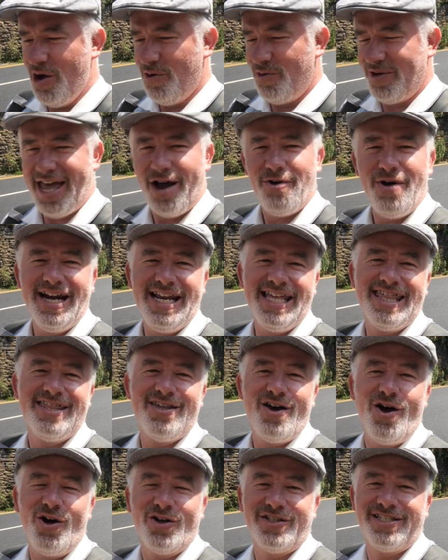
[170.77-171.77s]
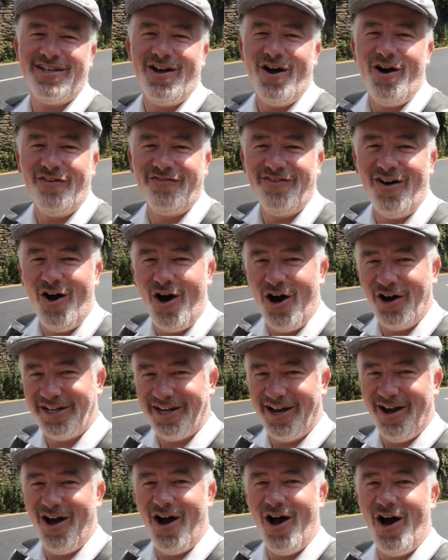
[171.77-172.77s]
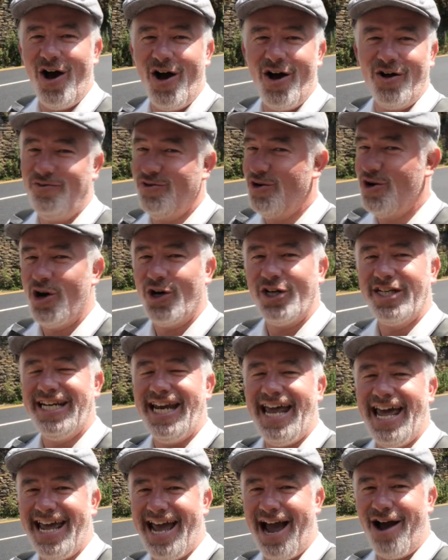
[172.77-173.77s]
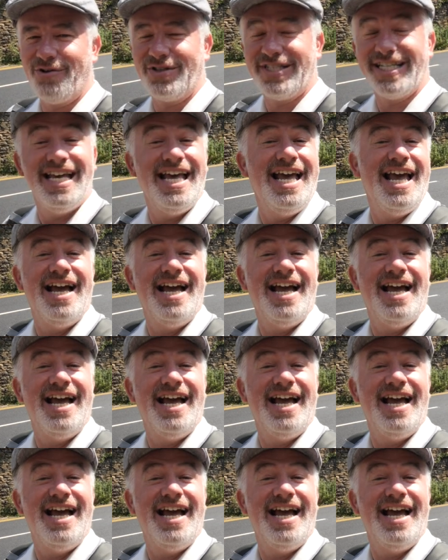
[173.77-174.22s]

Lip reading: without any thought of order or road layout.